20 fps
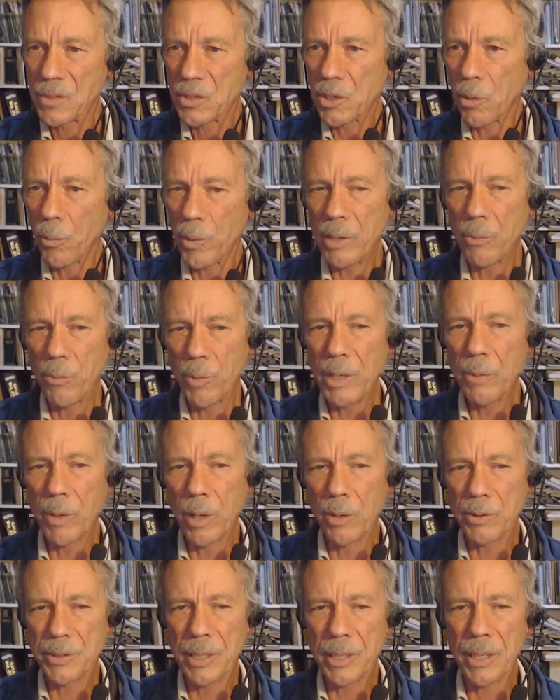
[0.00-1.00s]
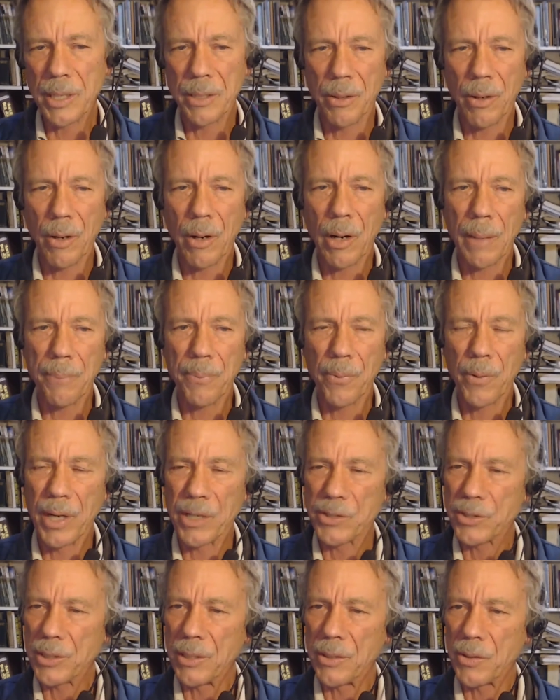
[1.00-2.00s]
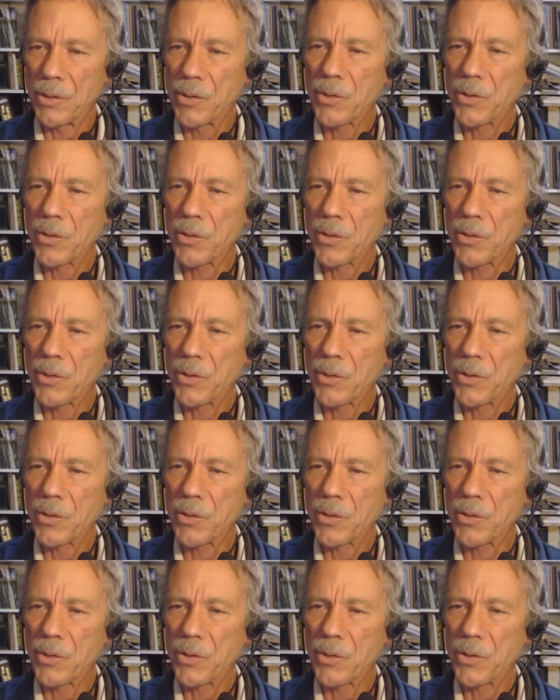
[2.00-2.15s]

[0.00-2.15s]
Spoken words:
So we rotate in our operation